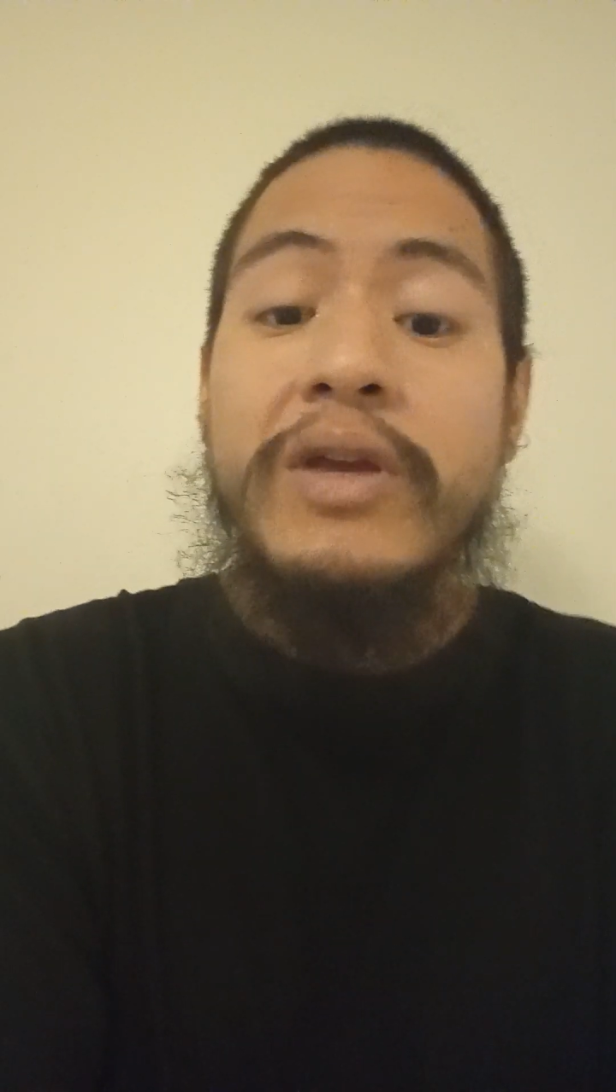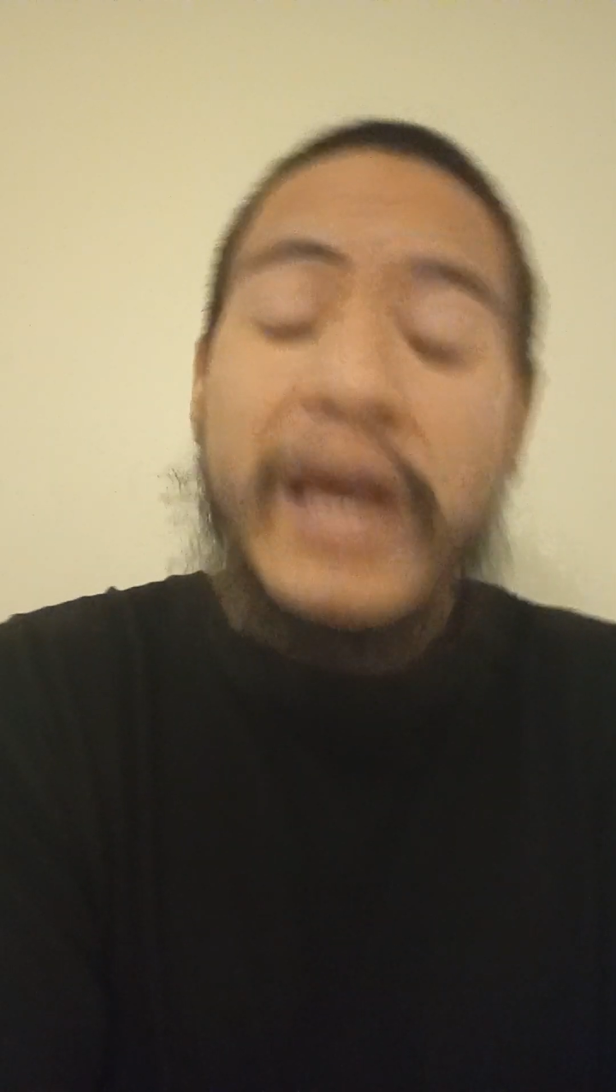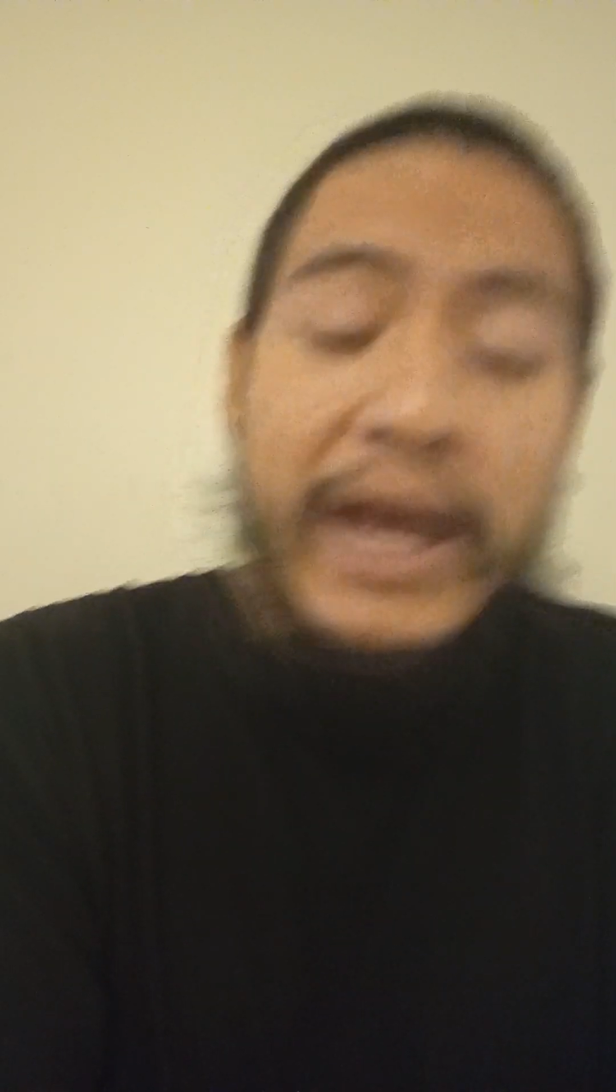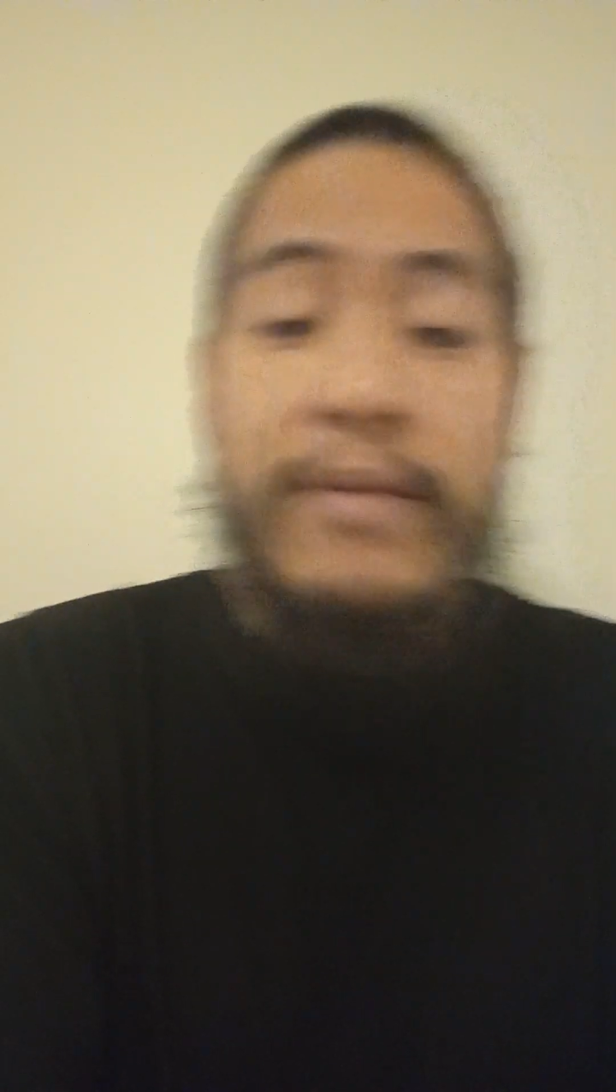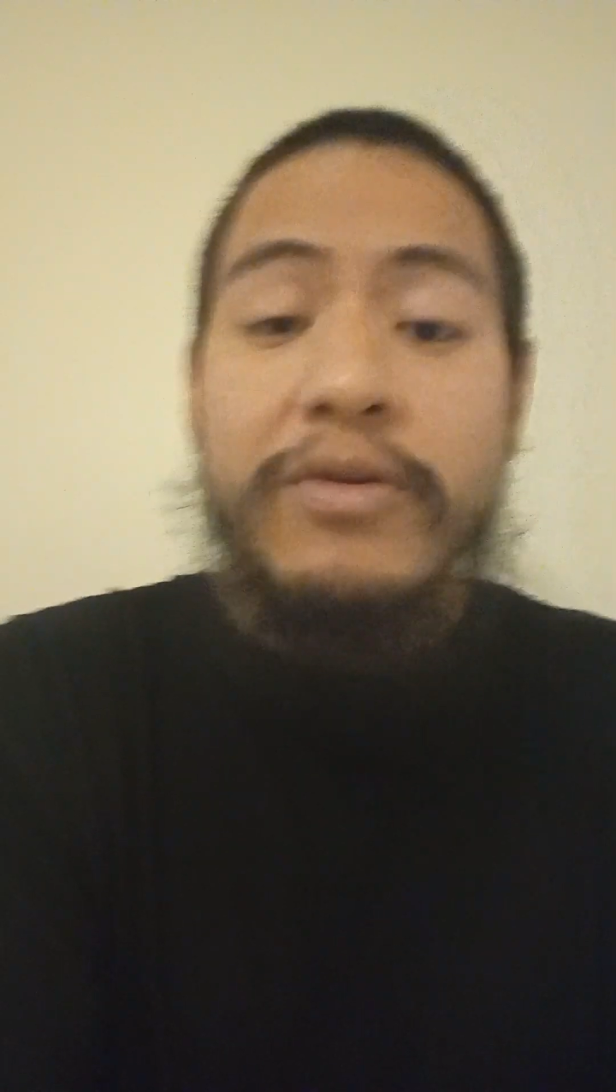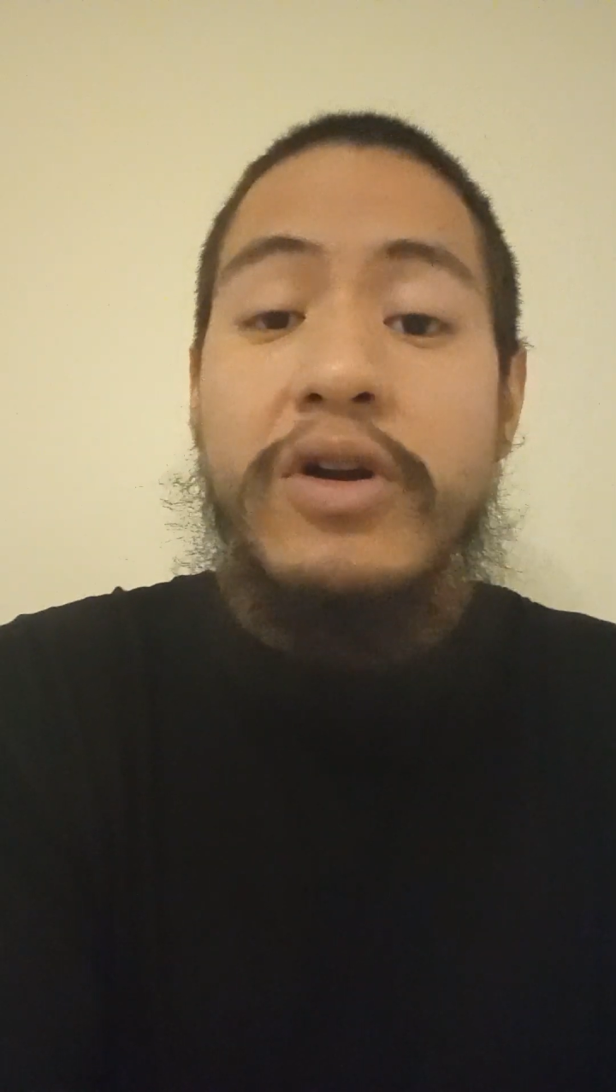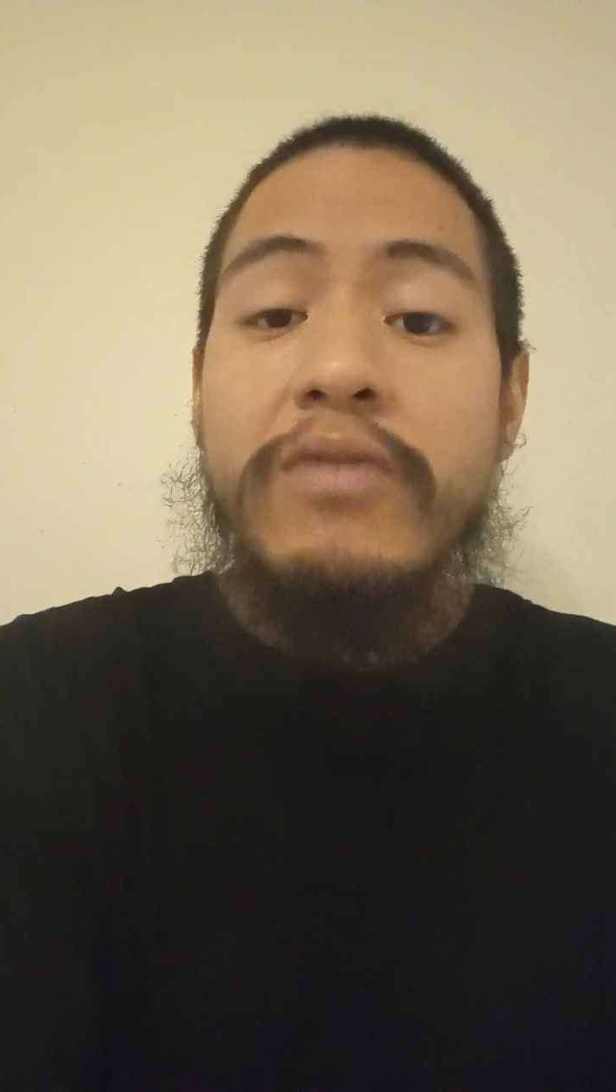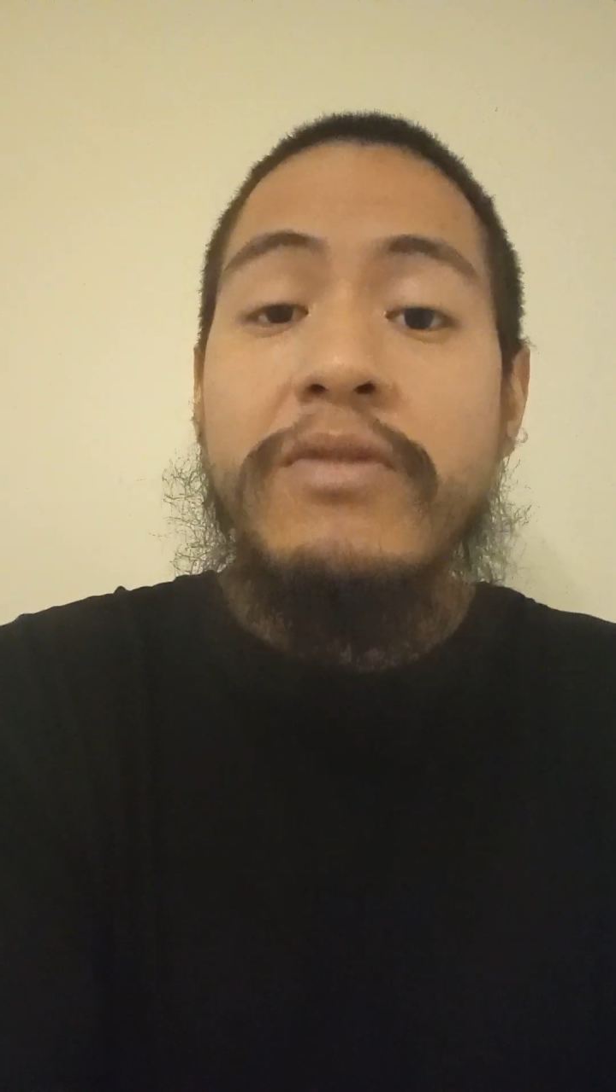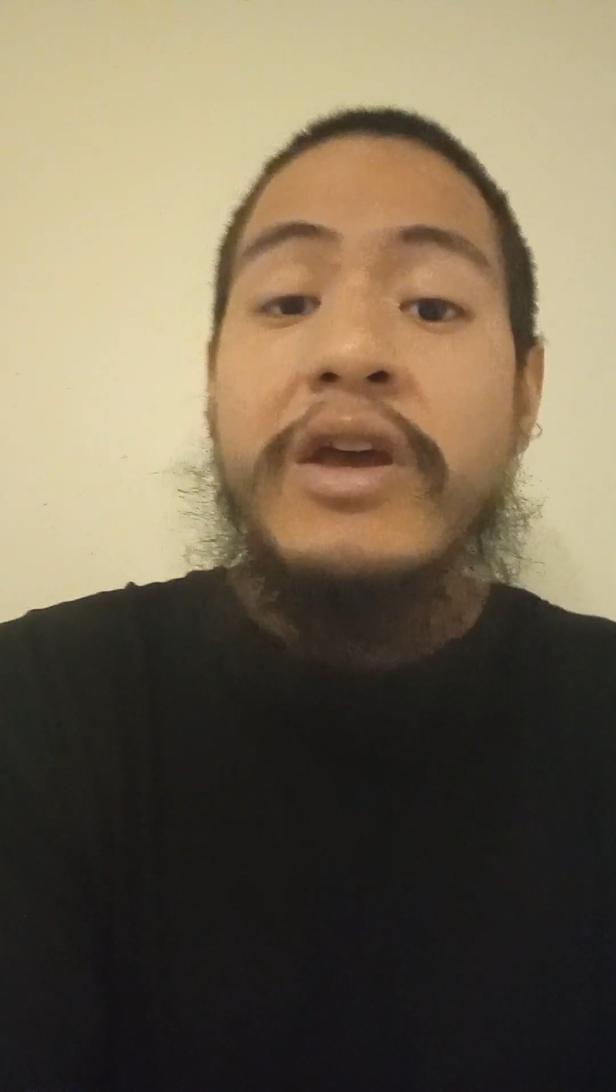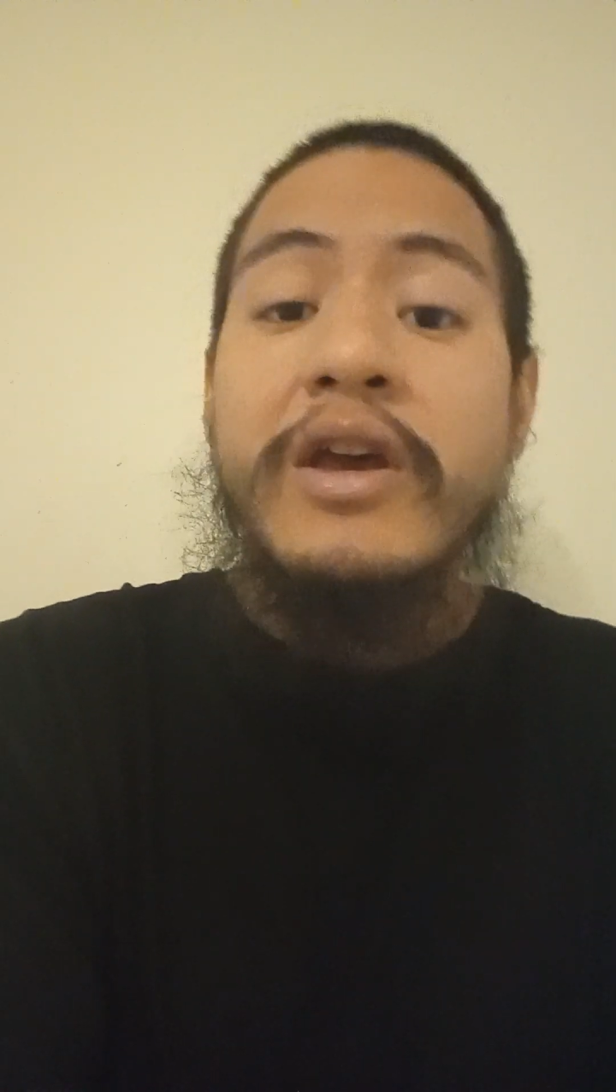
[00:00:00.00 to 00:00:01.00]
game, you hear
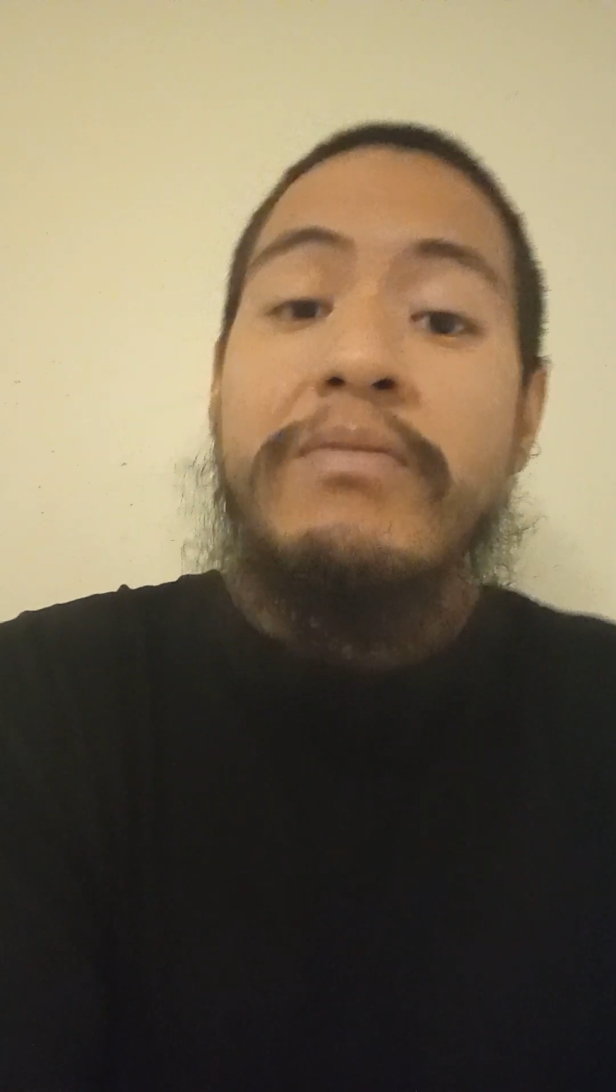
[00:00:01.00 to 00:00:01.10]
me?